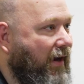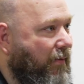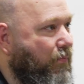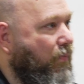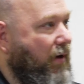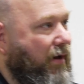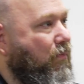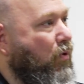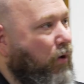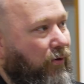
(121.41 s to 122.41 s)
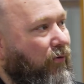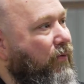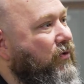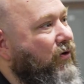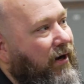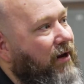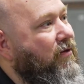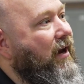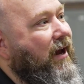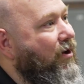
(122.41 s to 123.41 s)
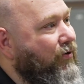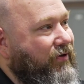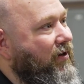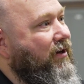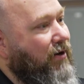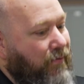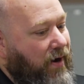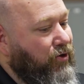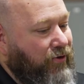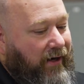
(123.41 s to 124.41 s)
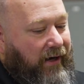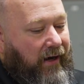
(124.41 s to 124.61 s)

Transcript: in boiler rooms or anything else that you're measuring.